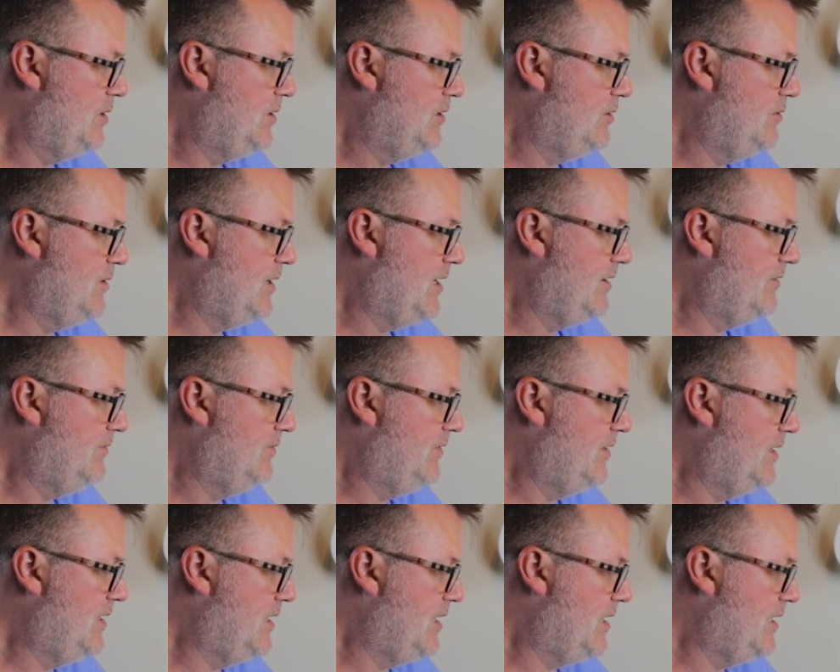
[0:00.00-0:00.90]
You have
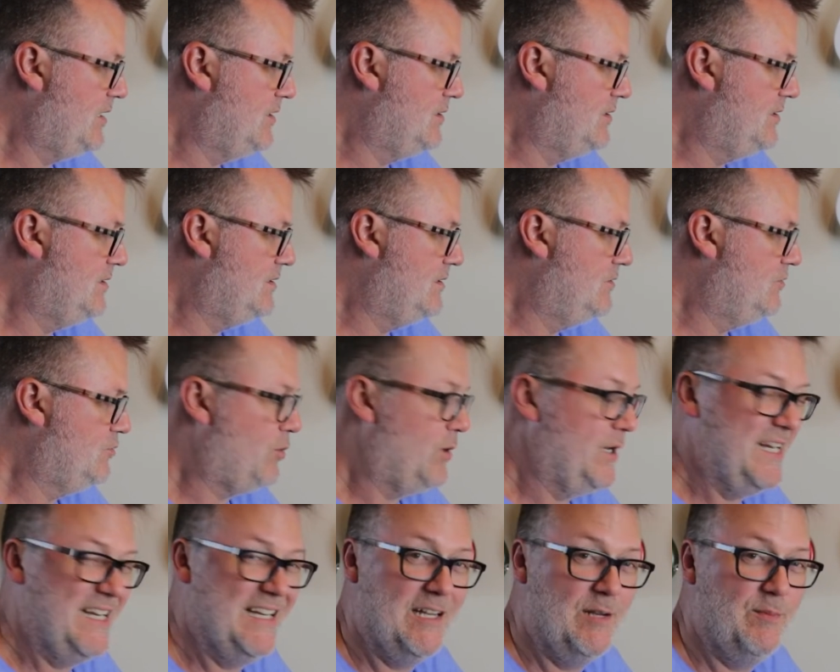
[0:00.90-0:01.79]
the
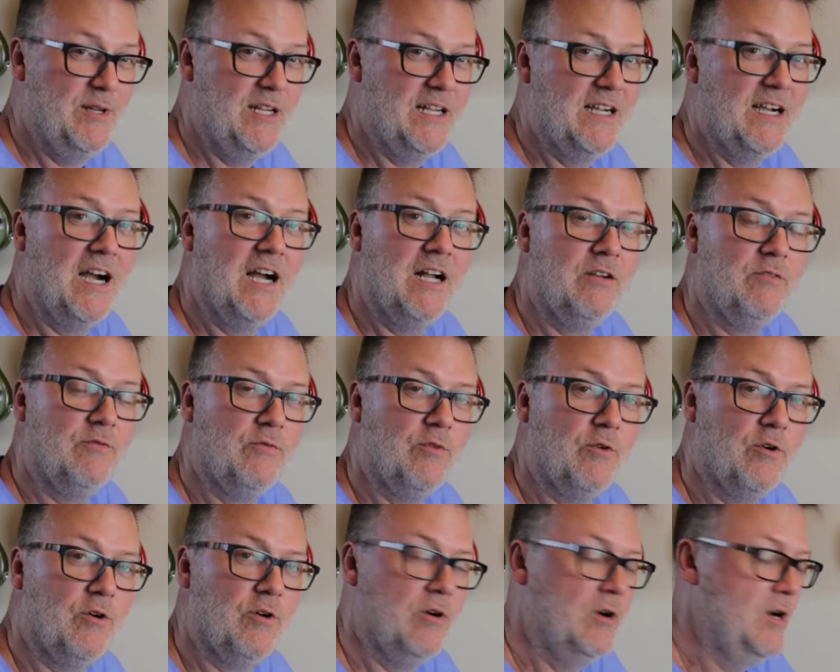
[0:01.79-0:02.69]
20 dB cut
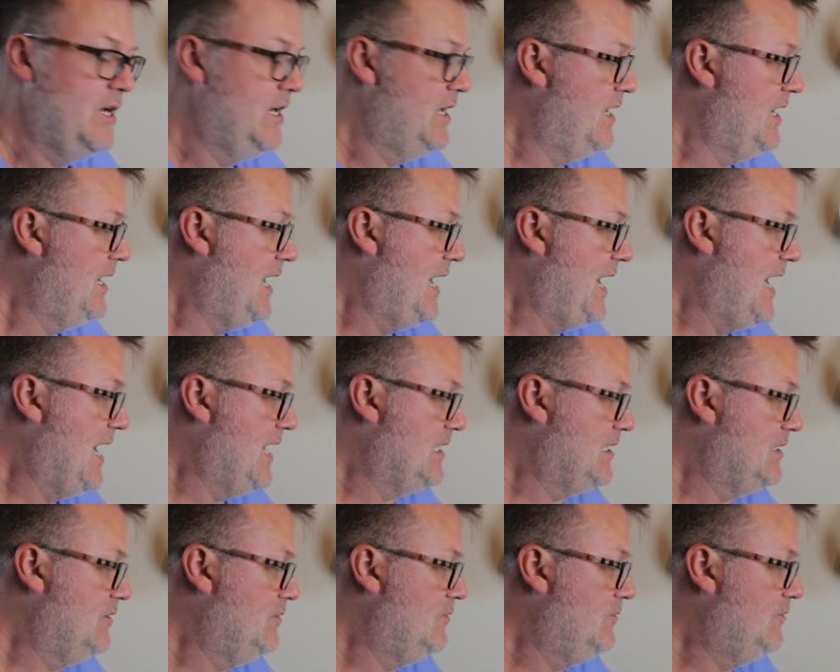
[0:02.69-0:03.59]
for
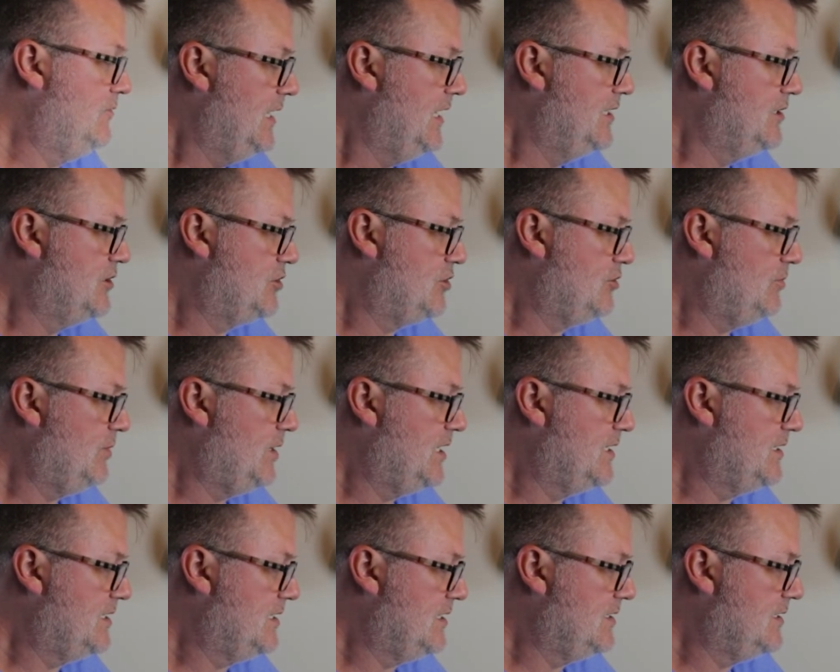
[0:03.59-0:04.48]
active
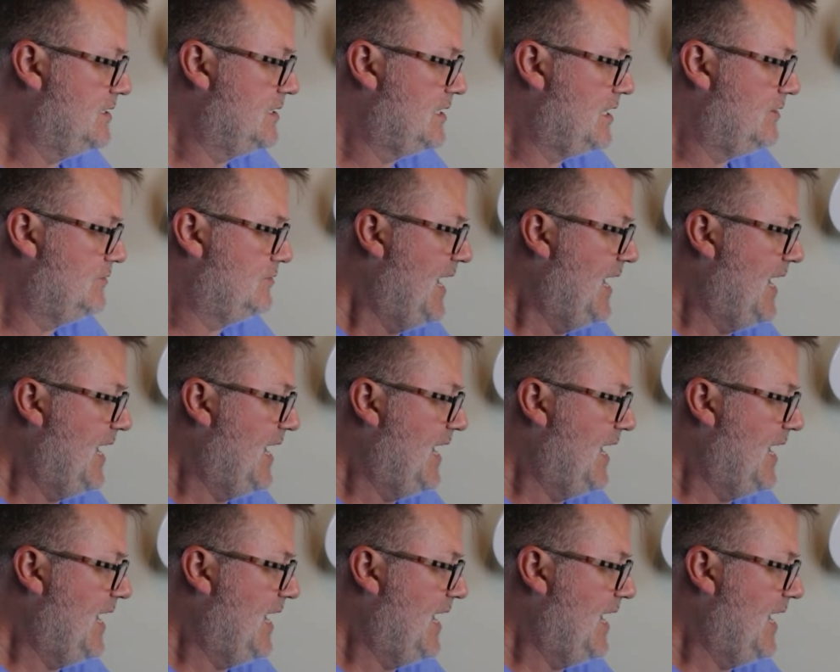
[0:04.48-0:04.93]
instruments and stuff.